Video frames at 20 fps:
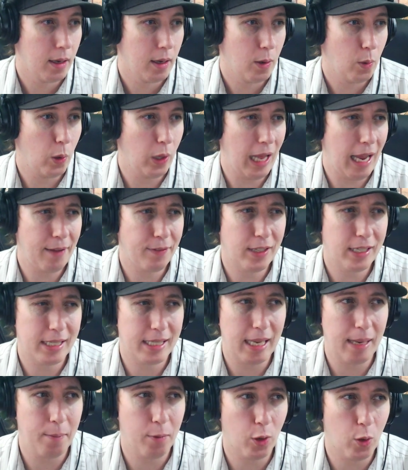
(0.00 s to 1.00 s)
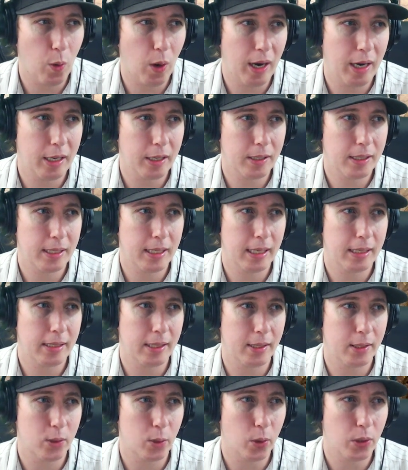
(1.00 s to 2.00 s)
We'll have the same requirements as the
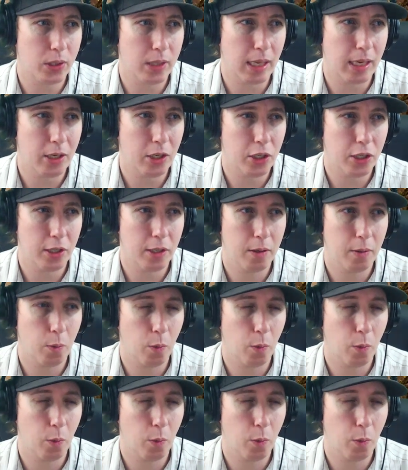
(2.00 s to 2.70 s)
Source Engine